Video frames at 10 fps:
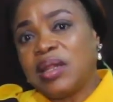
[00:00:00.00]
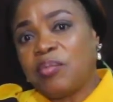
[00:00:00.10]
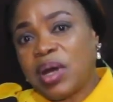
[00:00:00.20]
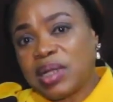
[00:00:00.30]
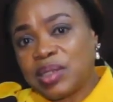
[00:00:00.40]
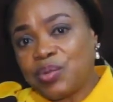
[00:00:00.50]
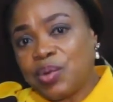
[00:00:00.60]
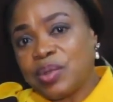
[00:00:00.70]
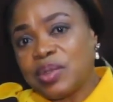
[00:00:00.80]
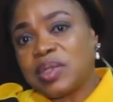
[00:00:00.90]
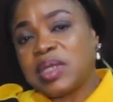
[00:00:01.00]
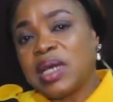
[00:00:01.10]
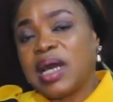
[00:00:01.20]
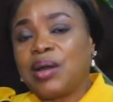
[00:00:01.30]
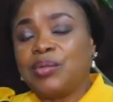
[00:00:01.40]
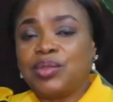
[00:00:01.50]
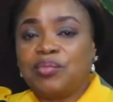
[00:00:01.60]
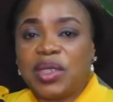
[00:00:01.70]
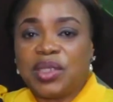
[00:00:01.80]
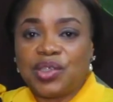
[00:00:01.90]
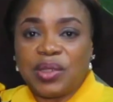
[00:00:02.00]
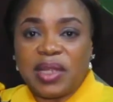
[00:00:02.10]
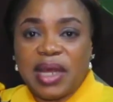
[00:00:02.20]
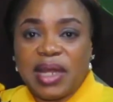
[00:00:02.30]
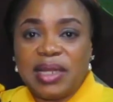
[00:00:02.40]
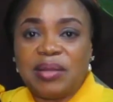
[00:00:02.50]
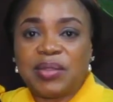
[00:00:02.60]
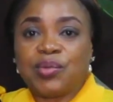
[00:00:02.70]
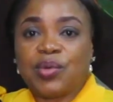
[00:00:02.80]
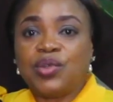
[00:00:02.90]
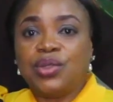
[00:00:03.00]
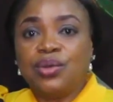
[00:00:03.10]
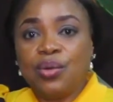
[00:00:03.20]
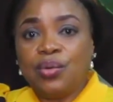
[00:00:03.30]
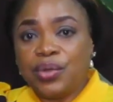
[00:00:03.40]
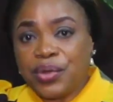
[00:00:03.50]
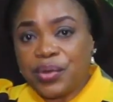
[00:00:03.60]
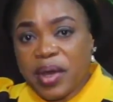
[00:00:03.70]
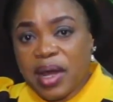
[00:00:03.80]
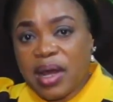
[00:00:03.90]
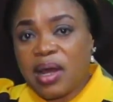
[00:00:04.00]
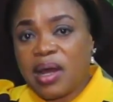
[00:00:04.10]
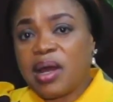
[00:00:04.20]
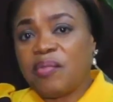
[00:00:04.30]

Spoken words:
The past ones, I wouldn't mention their names, but you know who you are.